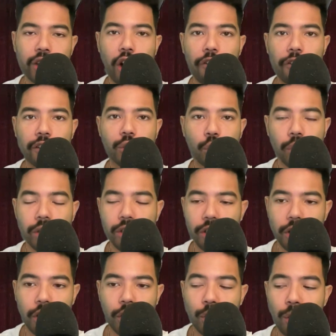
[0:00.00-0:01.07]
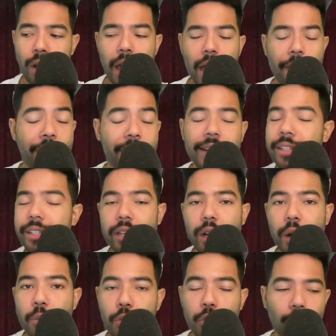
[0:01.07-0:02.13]
offense wants to do. If he doesn't
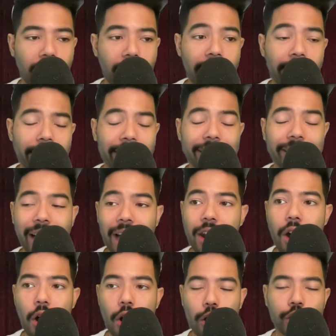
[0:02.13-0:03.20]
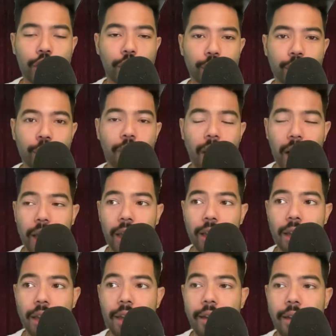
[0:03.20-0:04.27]
come through late, it's kind of hard justifying
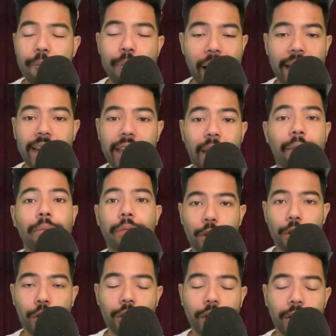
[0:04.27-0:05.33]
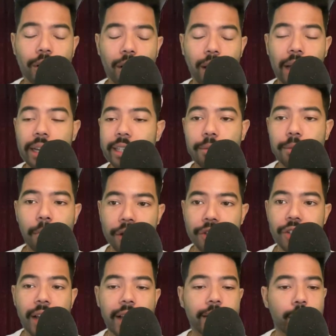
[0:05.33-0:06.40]
batting him third, like as much
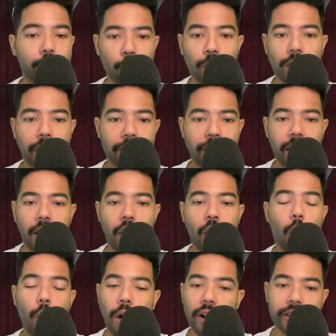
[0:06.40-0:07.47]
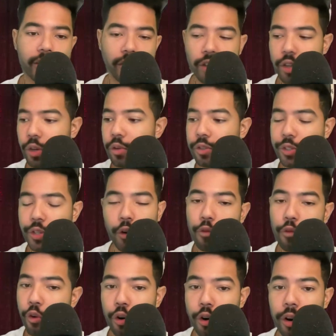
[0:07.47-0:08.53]
as Torey Lovello wants to do. So
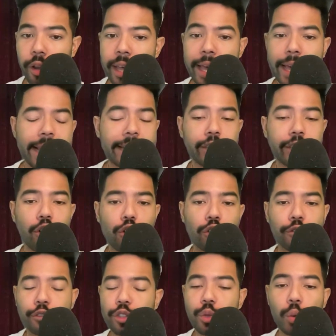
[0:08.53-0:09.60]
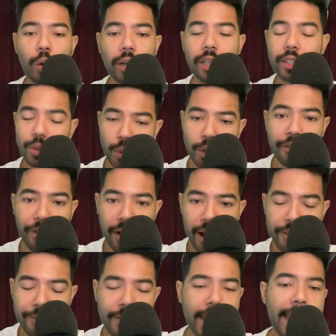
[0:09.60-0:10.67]
for his goals for
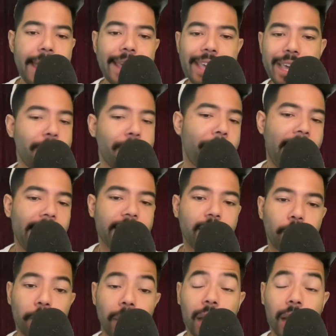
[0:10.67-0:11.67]
2025, get back to